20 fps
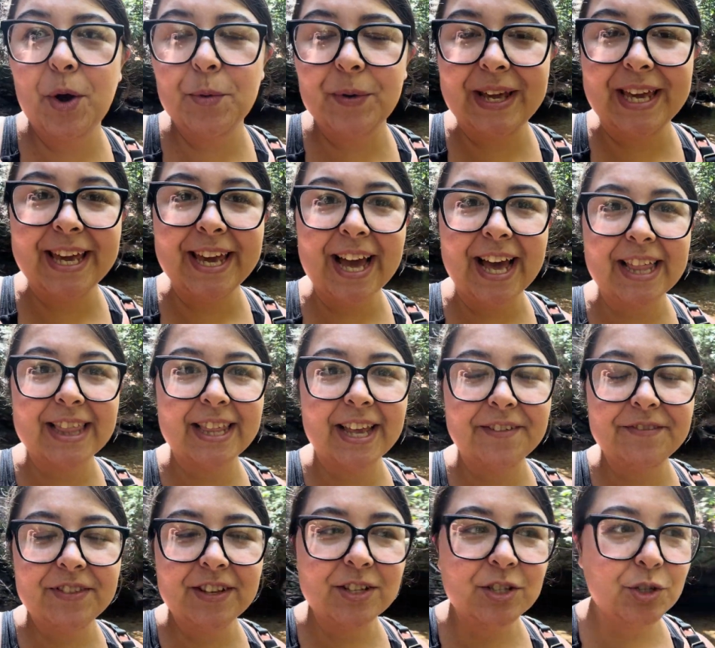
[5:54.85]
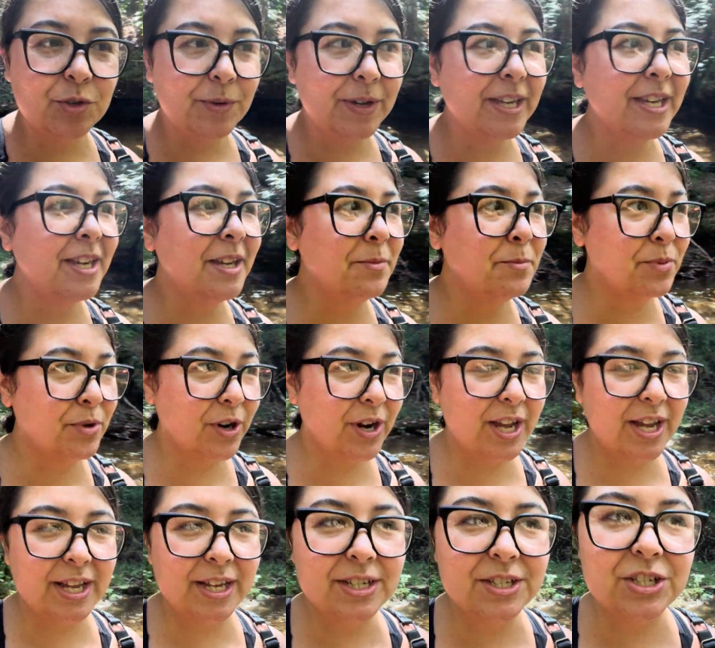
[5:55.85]
we left the swinging
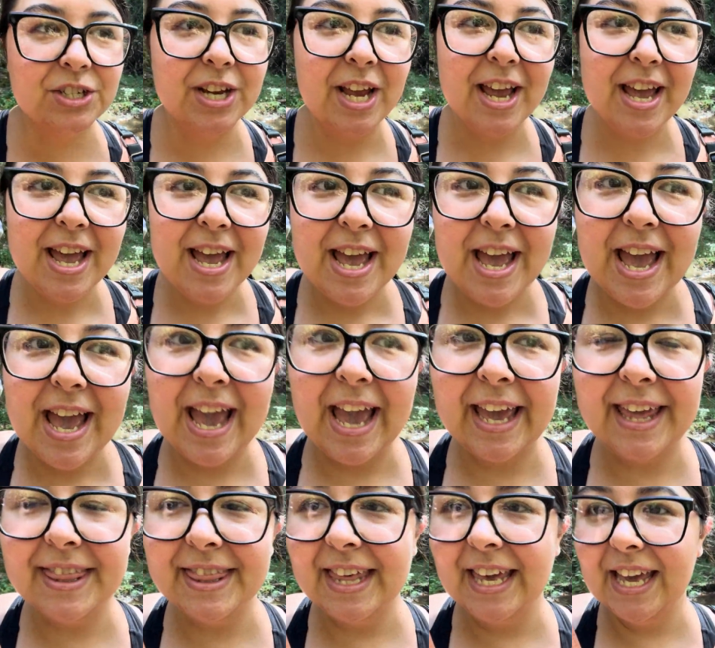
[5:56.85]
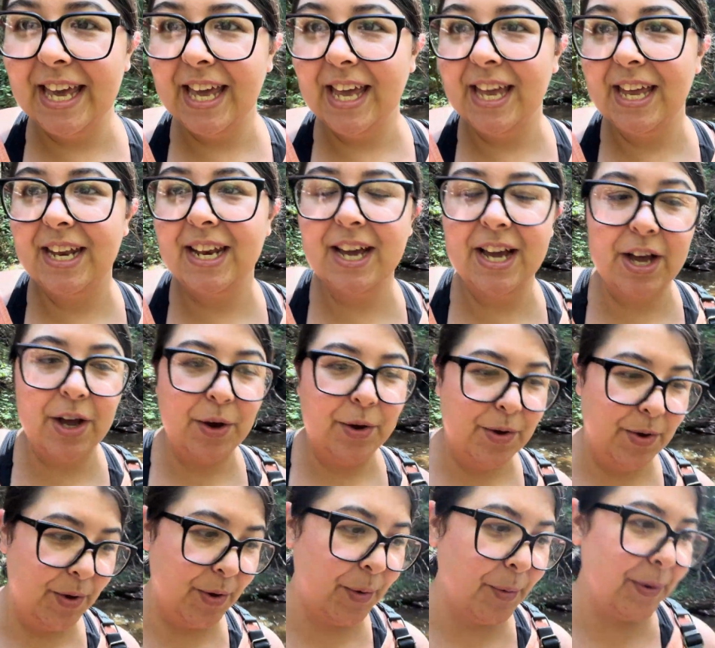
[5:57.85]
bridge and then
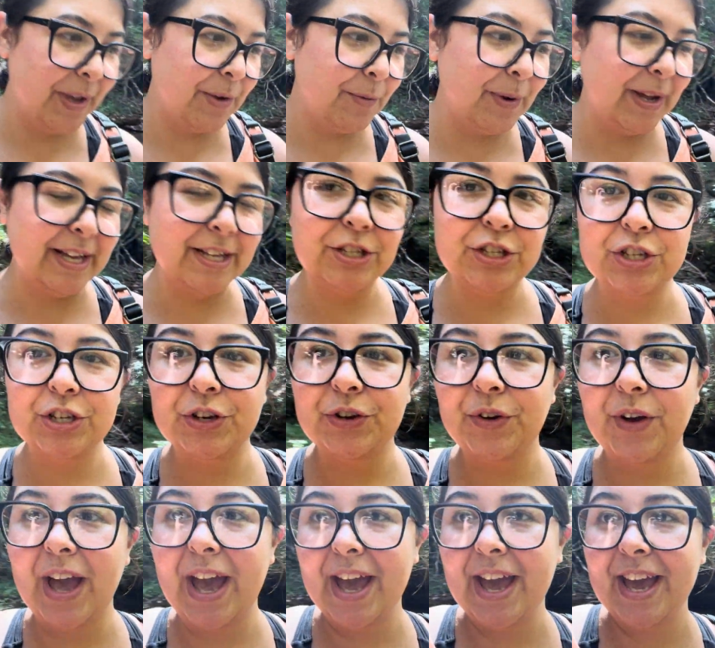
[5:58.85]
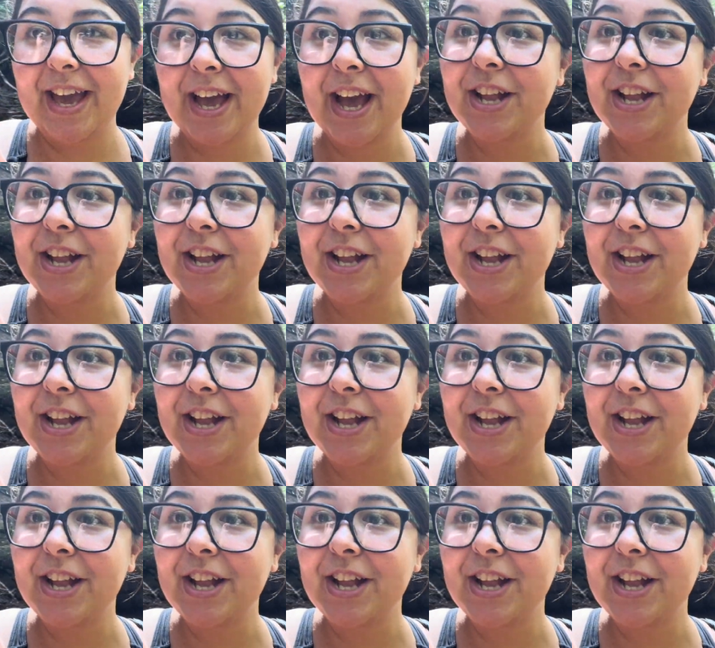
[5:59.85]
we went to a,